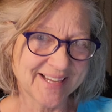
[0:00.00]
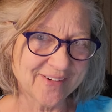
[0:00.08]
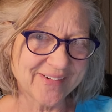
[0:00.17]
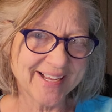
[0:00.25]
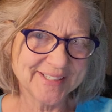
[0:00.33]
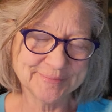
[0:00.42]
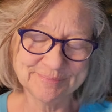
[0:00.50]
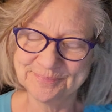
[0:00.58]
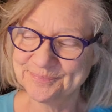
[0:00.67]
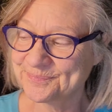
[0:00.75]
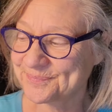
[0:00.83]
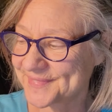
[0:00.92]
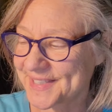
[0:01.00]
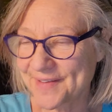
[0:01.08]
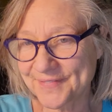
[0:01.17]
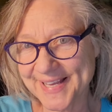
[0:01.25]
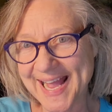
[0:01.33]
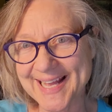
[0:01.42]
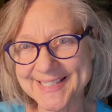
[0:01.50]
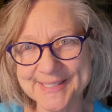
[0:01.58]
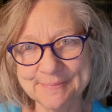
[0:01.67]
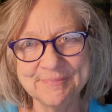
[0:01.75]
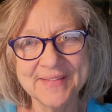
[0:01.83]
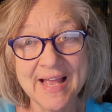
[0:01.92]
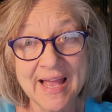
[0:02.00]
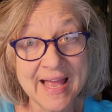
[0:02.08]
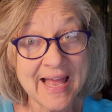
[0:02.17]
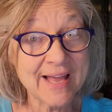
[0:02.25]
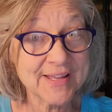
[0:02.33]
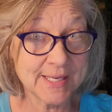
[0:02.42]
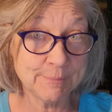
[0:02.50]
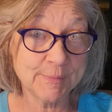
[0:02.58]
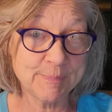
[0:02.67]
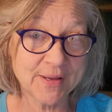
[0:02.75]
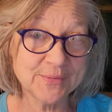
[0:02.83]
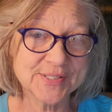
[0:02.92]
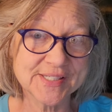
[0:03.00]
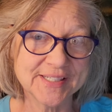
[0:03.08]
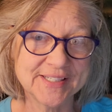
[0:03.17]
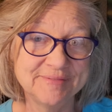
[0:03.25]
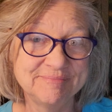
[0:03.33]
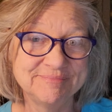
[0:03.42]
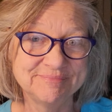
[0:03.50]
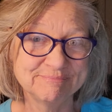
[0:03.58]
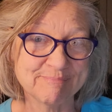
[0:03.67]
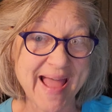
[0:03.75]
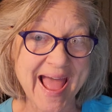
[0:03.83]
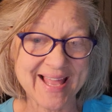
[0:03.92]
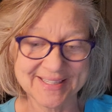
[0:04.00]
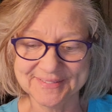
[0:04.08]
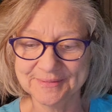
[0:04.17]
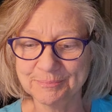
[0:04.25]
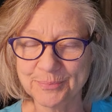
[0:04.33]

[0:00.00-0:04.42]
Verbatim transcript: All right. Love you guys. I'll keep you posted. Bye.